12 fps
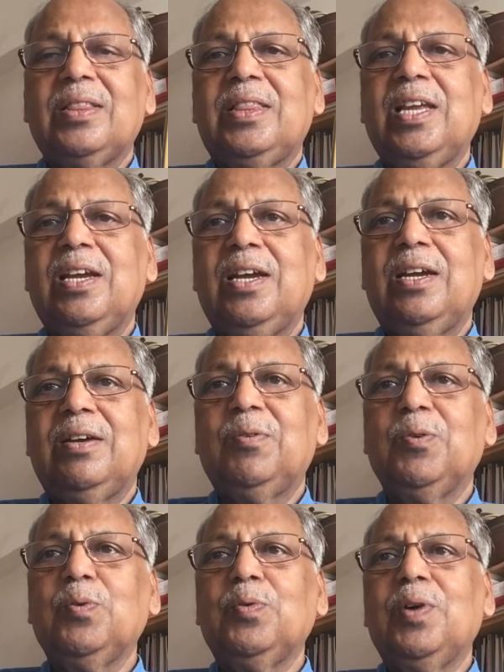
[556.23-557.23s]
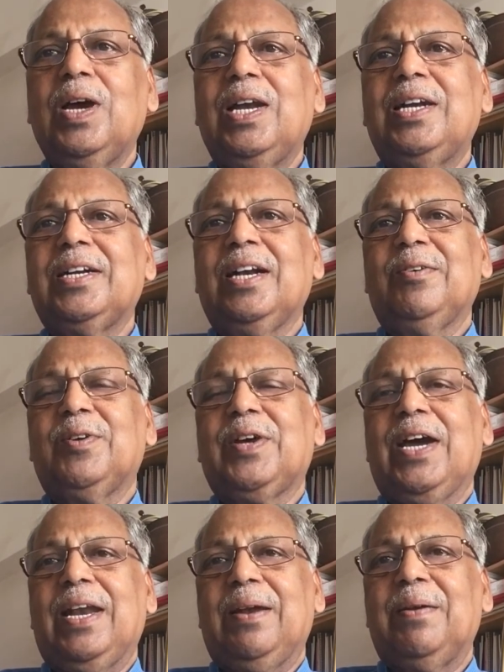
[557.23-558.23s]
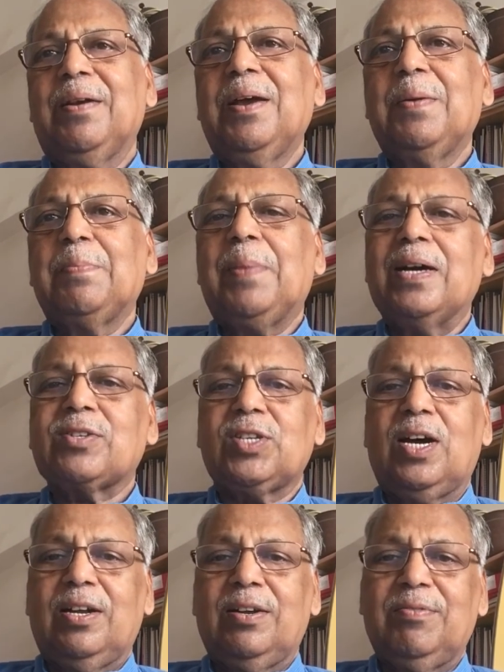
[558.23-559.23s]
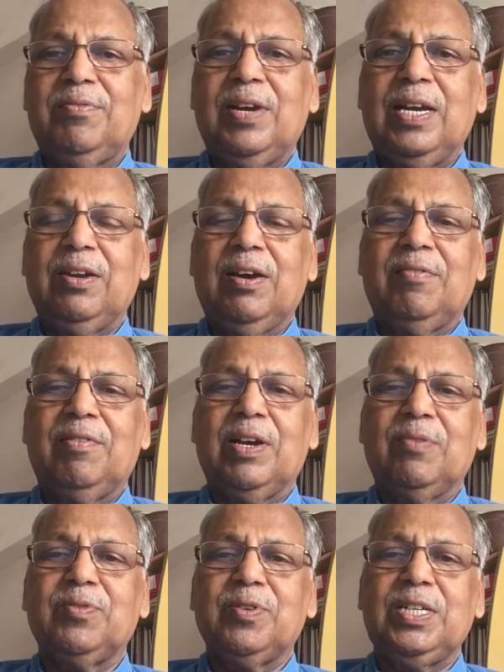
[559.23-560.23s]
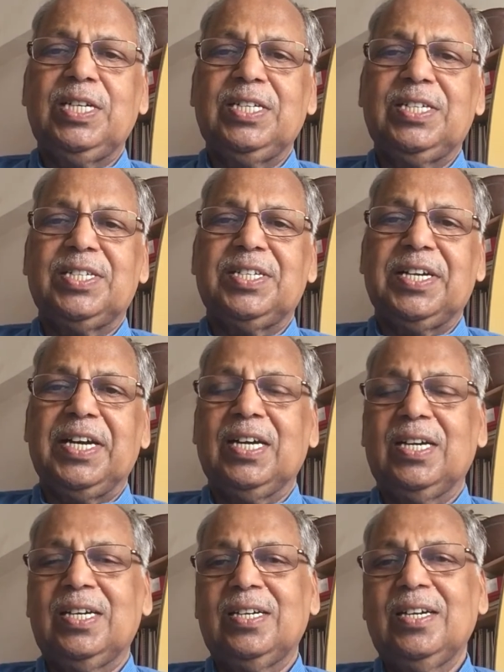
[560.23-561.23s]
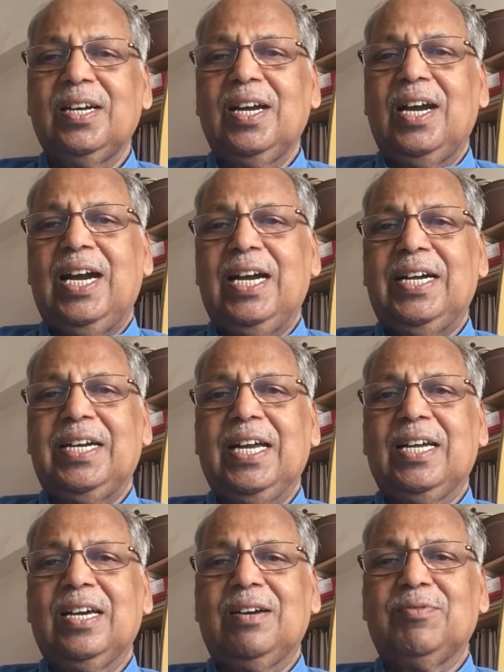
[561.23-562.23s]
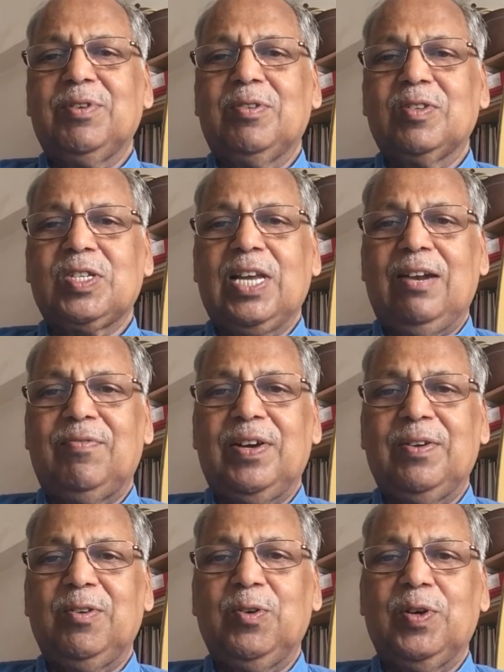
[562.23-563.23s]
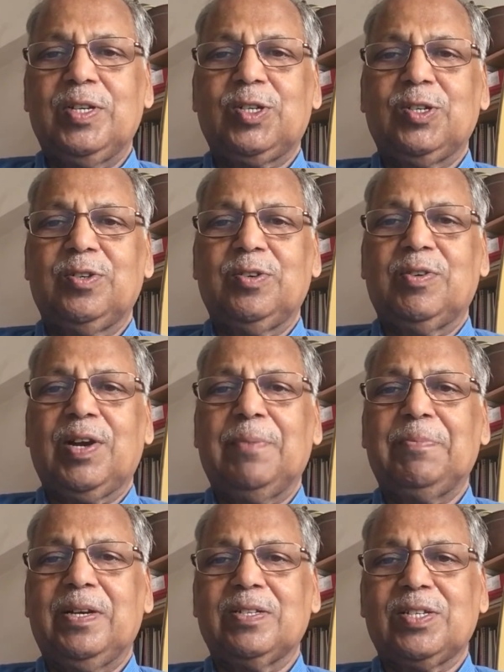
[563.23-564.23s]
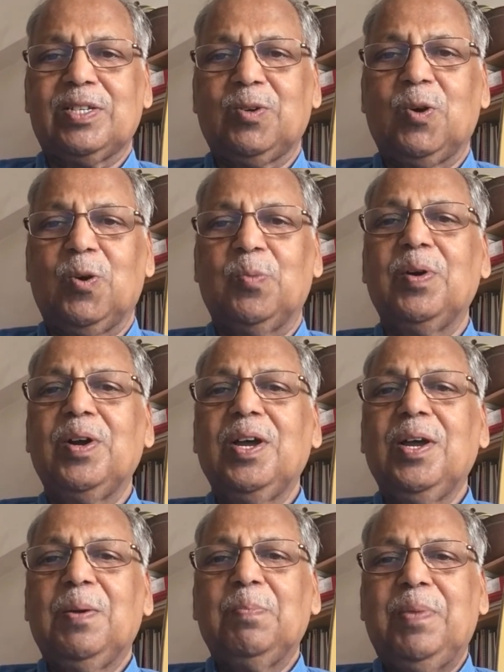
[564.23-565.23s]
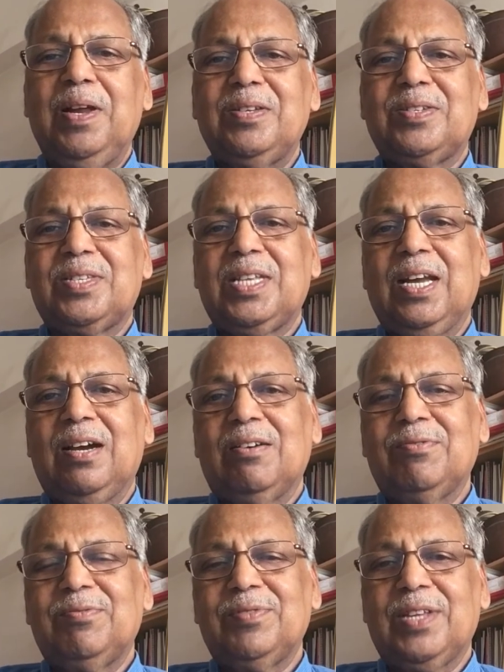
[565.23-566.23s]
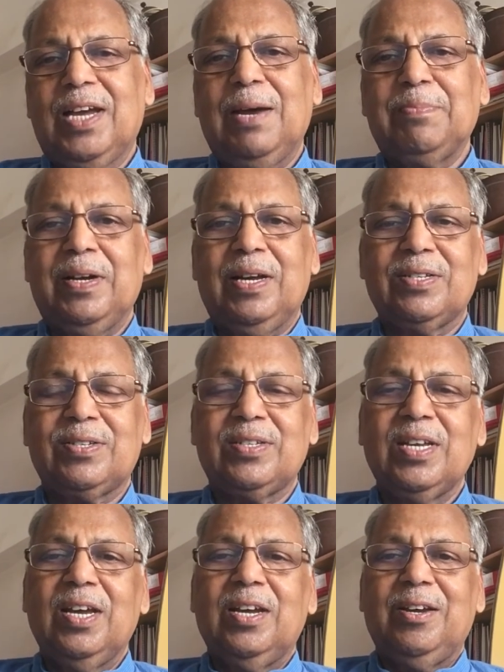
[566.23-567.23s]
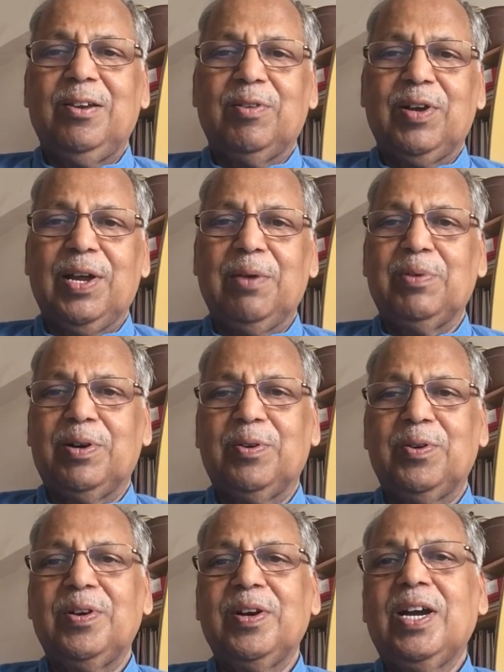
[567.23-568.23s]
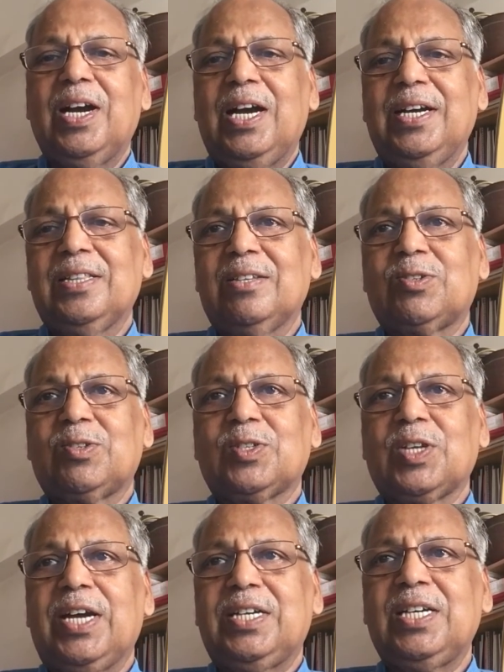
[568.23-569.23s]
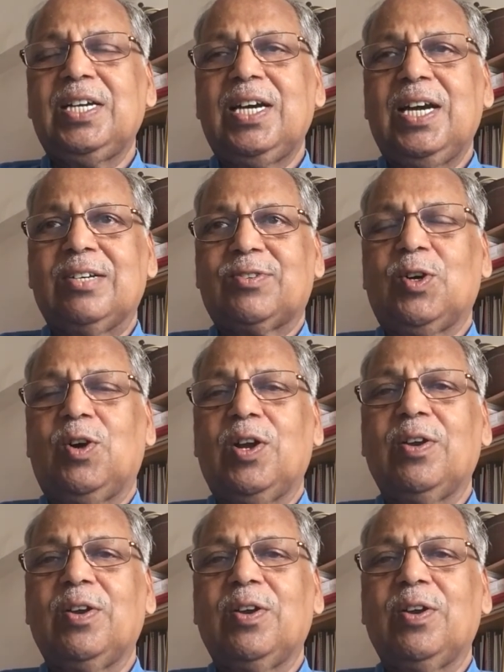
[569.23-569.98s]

Do a little you can, pass on, and you have enough to eat, drink, and take care of yourself, and you ensure your happiness at home. Please think of the happiness in your neighborhood and in the society and so on.